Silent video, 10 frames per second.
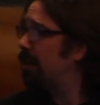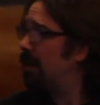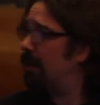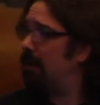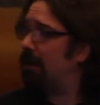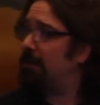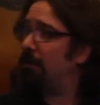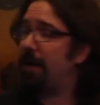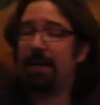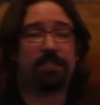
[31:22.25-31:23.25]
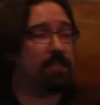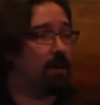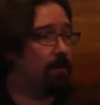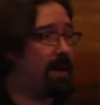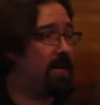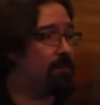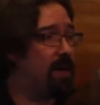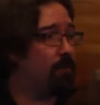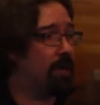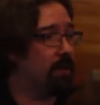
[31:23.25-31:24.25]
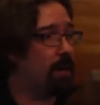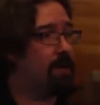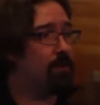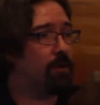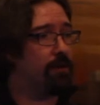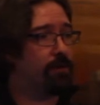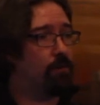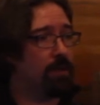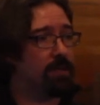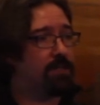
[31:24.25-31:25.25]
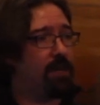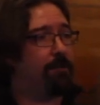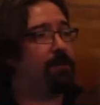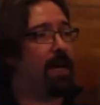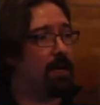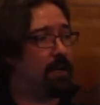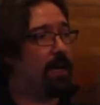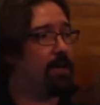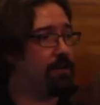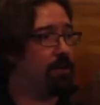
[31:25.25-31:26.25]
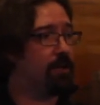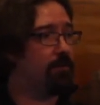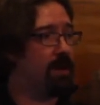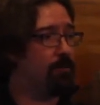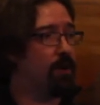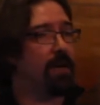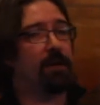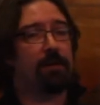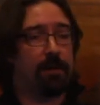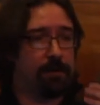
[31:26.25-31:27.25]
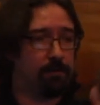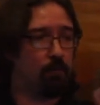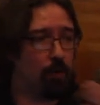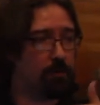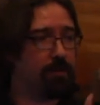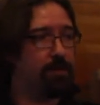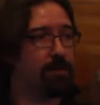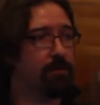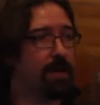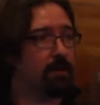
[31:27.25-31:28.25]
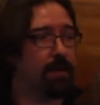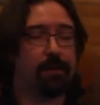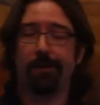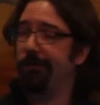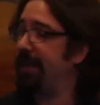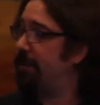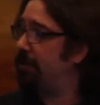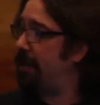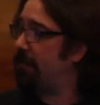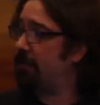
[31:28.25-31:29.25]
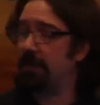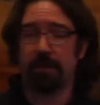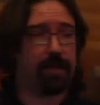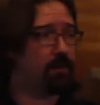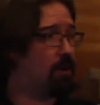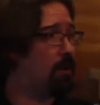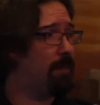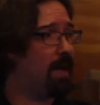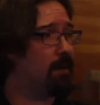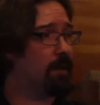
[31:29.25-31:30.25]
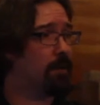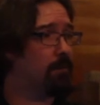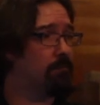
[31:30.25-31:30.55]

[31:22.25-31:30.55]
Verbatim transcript: Uh, accessing unmanaged memory. A lot of people go through unsafe to allocate a chunk of memory and work with it directly. We can do that trivially. Call malloc.